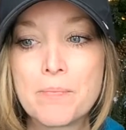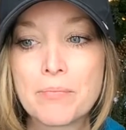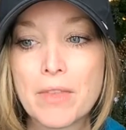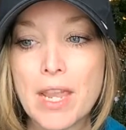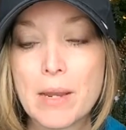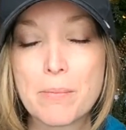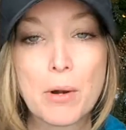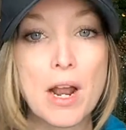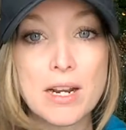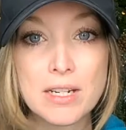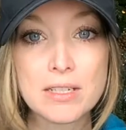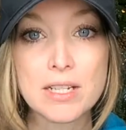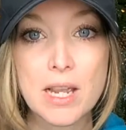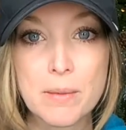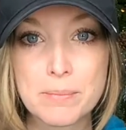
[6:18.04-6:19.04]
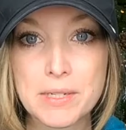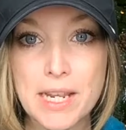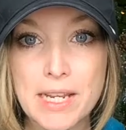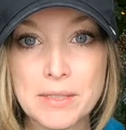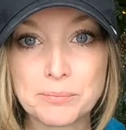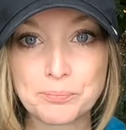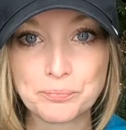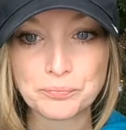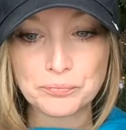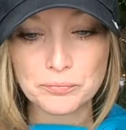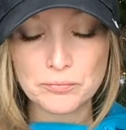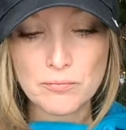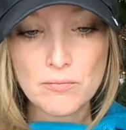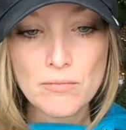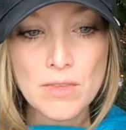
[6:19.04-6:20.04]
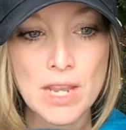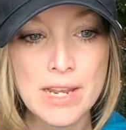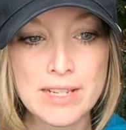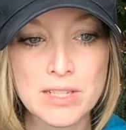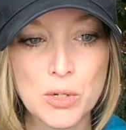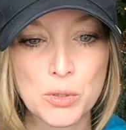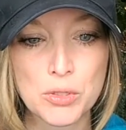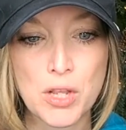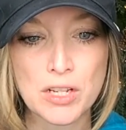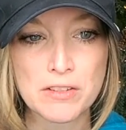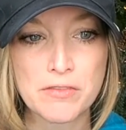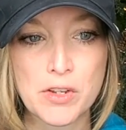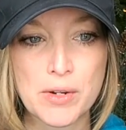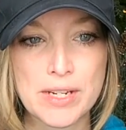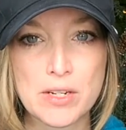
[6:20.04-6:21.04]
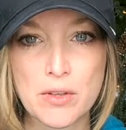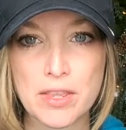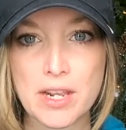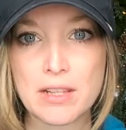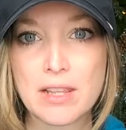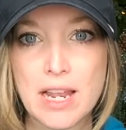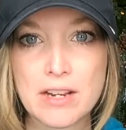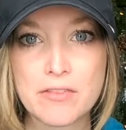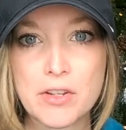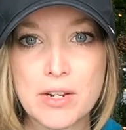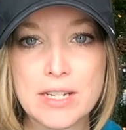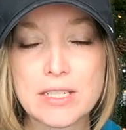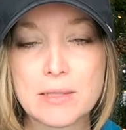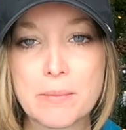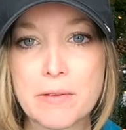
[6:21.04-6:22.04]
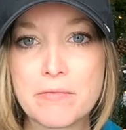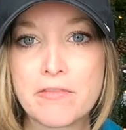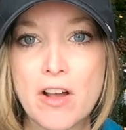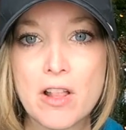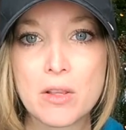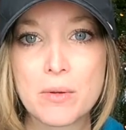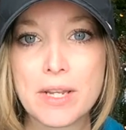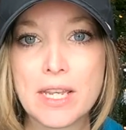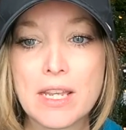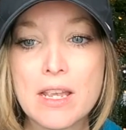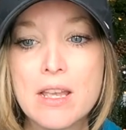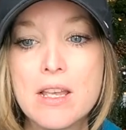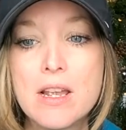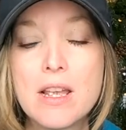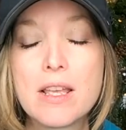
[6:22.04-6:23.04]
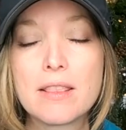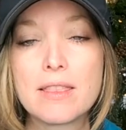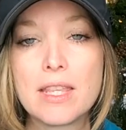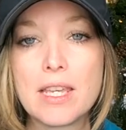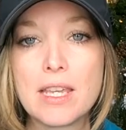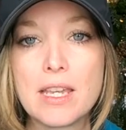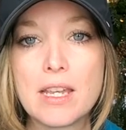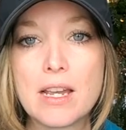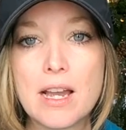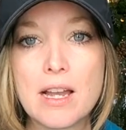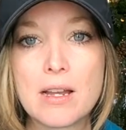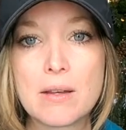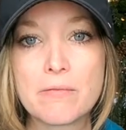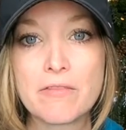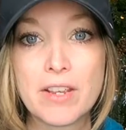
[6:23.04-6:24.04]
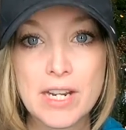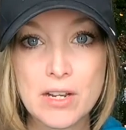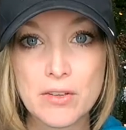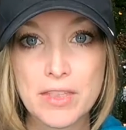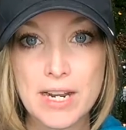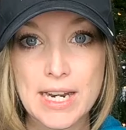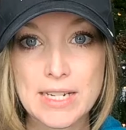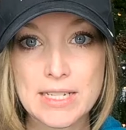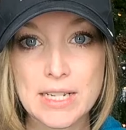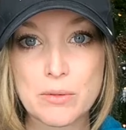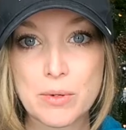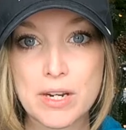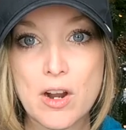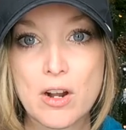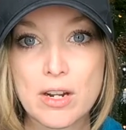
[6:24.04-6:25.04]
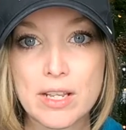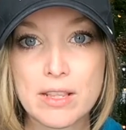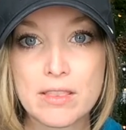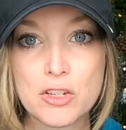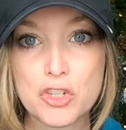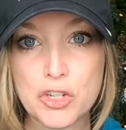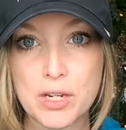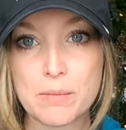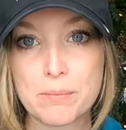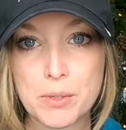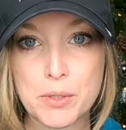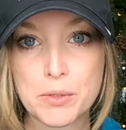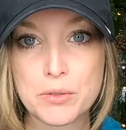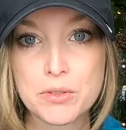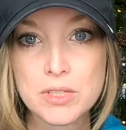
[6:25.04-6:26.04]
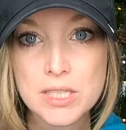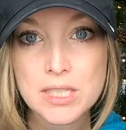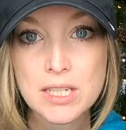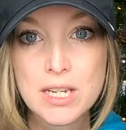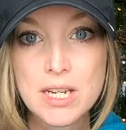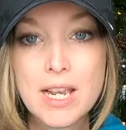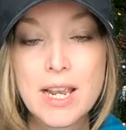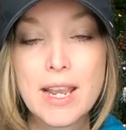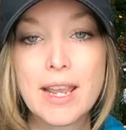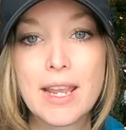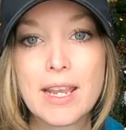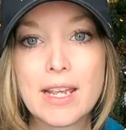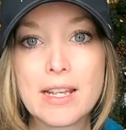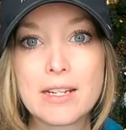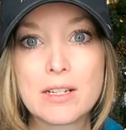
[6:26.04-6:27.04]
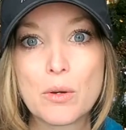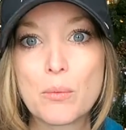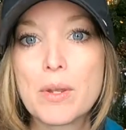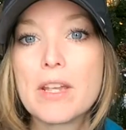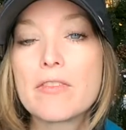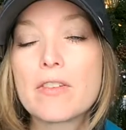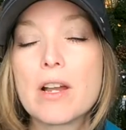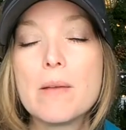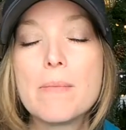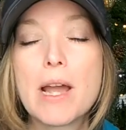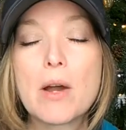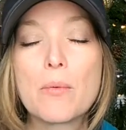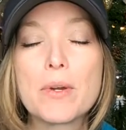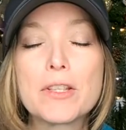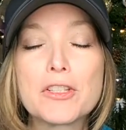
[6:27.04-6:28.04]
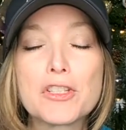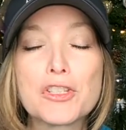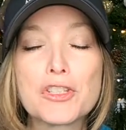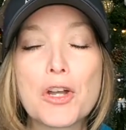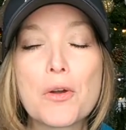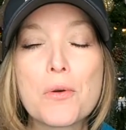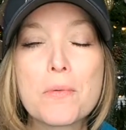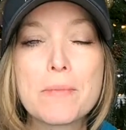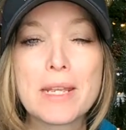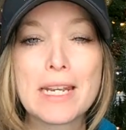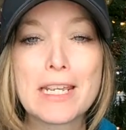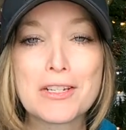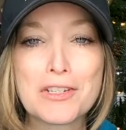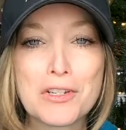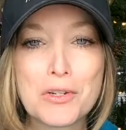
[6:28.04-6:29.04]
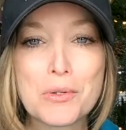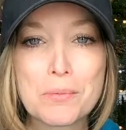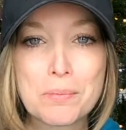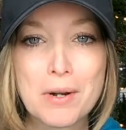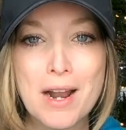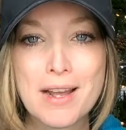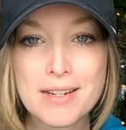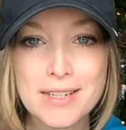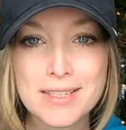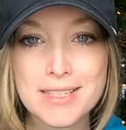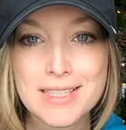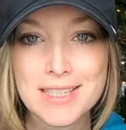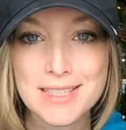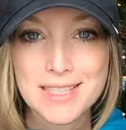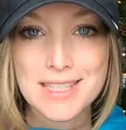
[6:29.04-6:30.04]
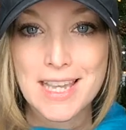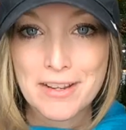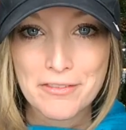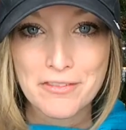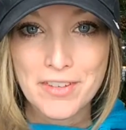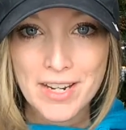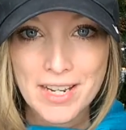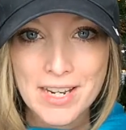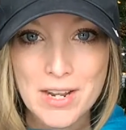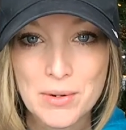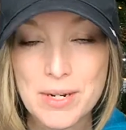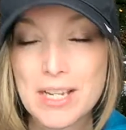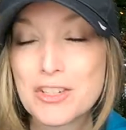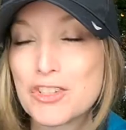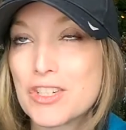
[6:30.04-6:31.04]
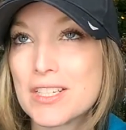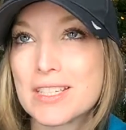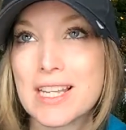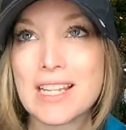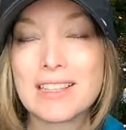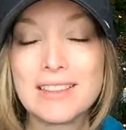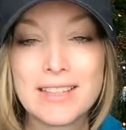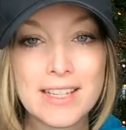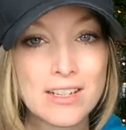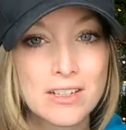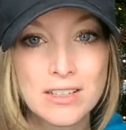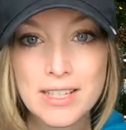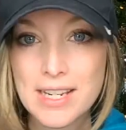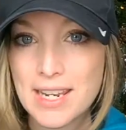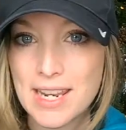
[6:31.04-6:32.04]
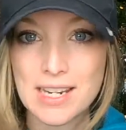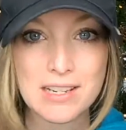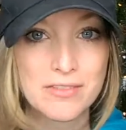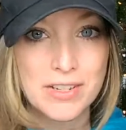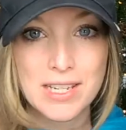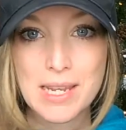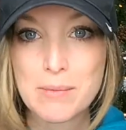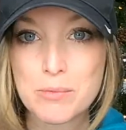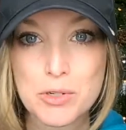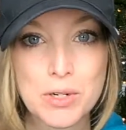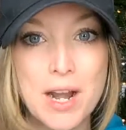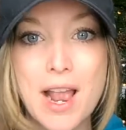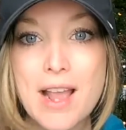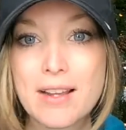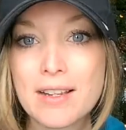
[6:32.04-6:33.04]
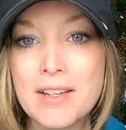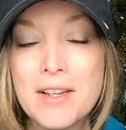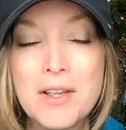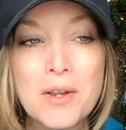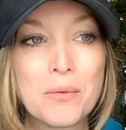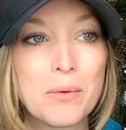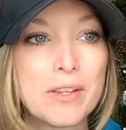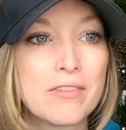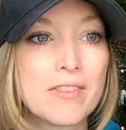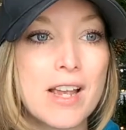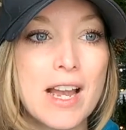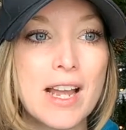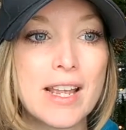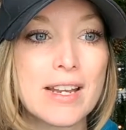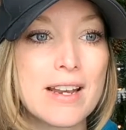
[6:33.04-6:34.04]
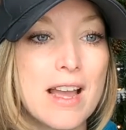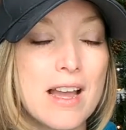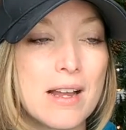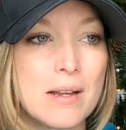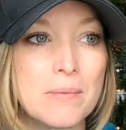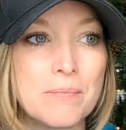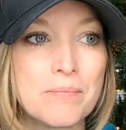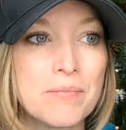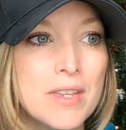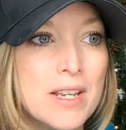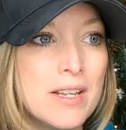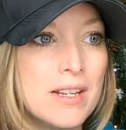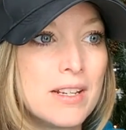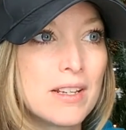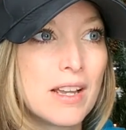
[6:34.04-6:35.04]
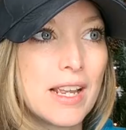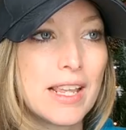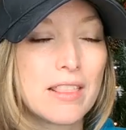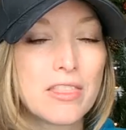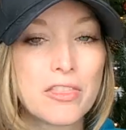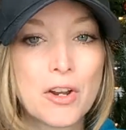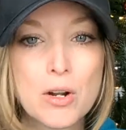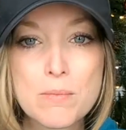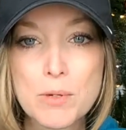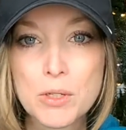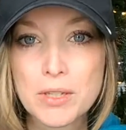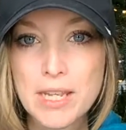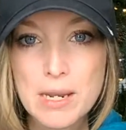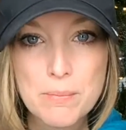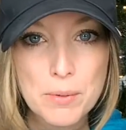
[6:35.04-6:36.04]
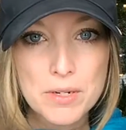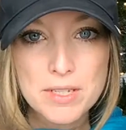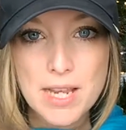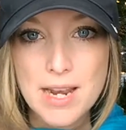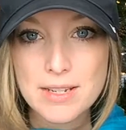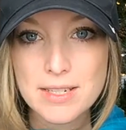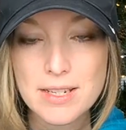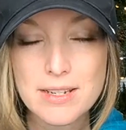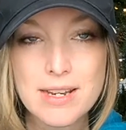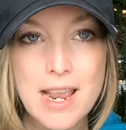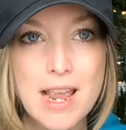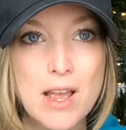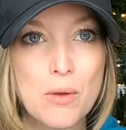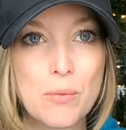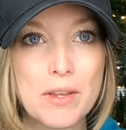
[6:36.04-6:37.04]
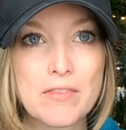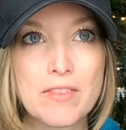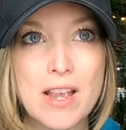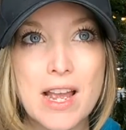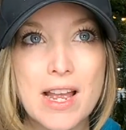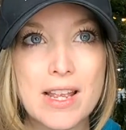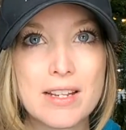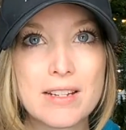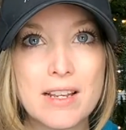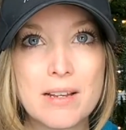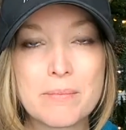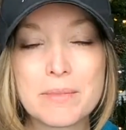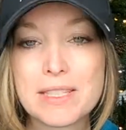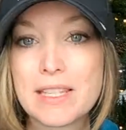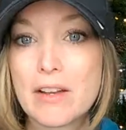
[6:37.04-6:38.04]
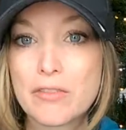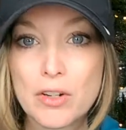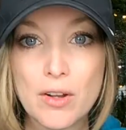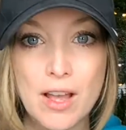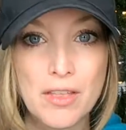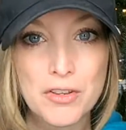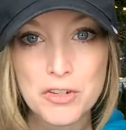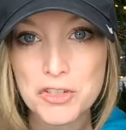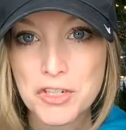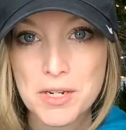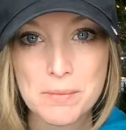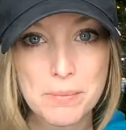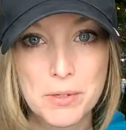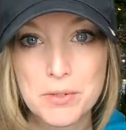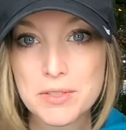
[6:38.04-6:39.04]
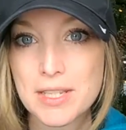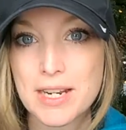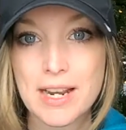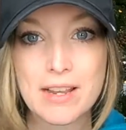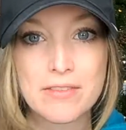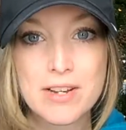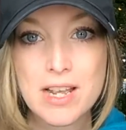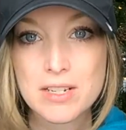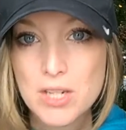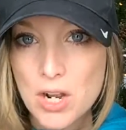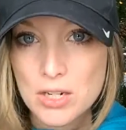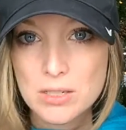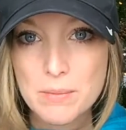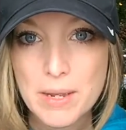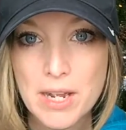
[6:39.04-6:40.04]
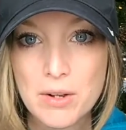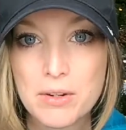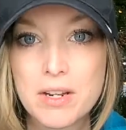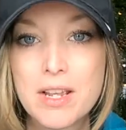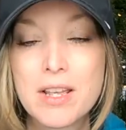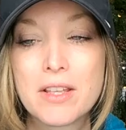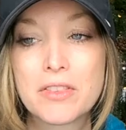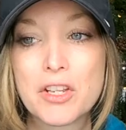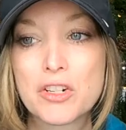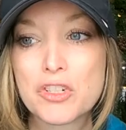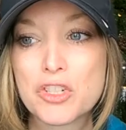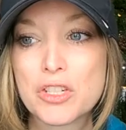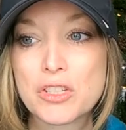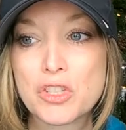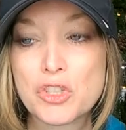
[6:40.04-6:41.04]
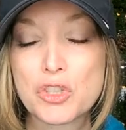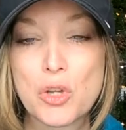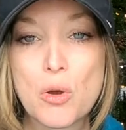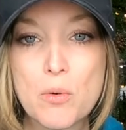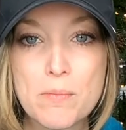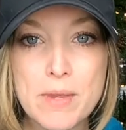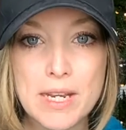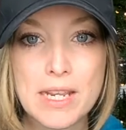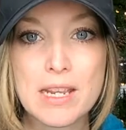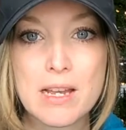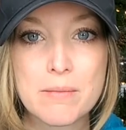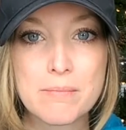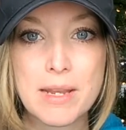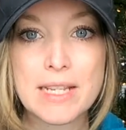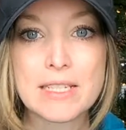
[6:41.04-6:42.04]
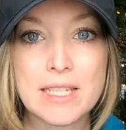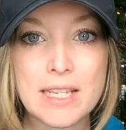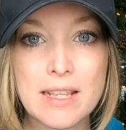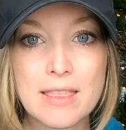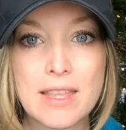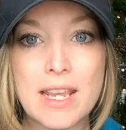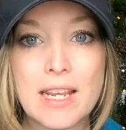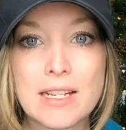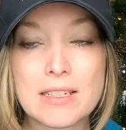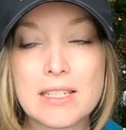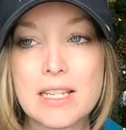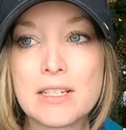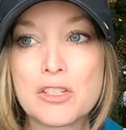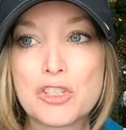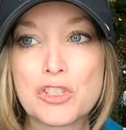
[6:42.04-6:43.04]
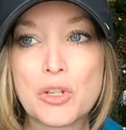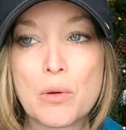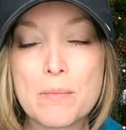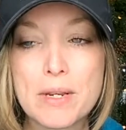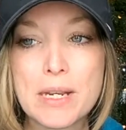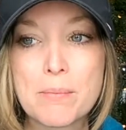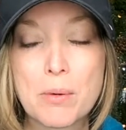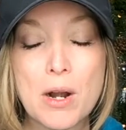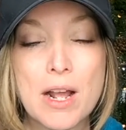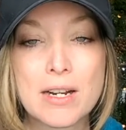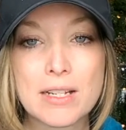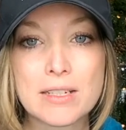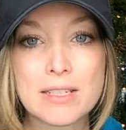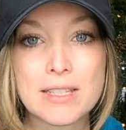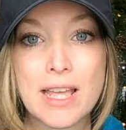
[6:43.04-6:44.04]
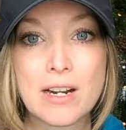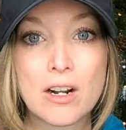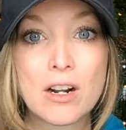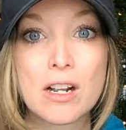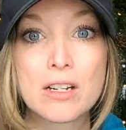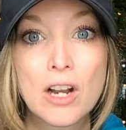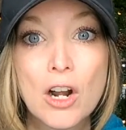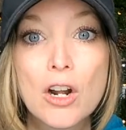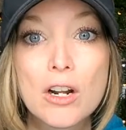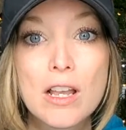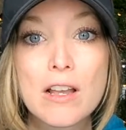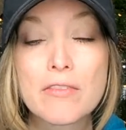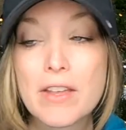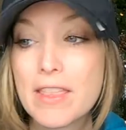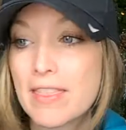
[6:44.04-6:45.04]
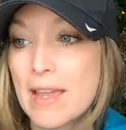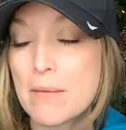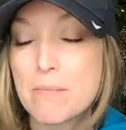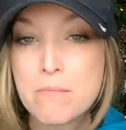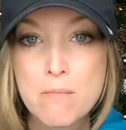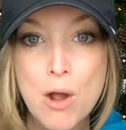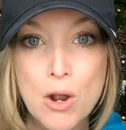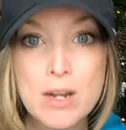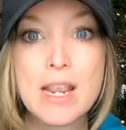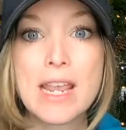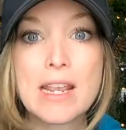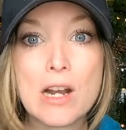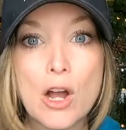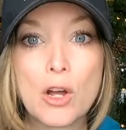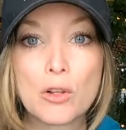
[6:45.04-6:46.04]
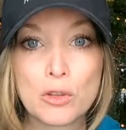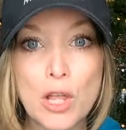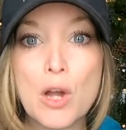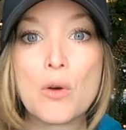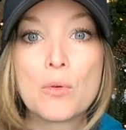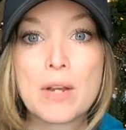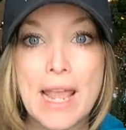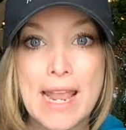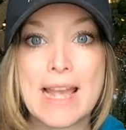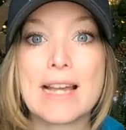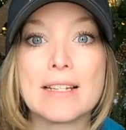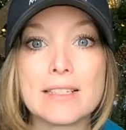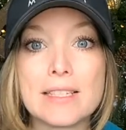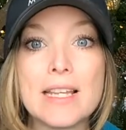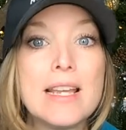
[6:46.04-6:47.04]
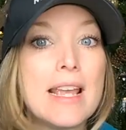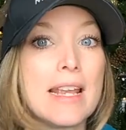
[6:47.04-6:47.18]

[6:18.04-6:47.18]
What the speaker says: a product update. I told all of you, I know that a lot of you guys have been following the video that I did regarding the shampoos, and we have come out with so many new products since that video, and I literally can't even keep track. We've got a thermal heat protectant now. We've got several other shampoos that I have not talked about. There's just so many amazing things and so many products that are unheard of that Monat alone has.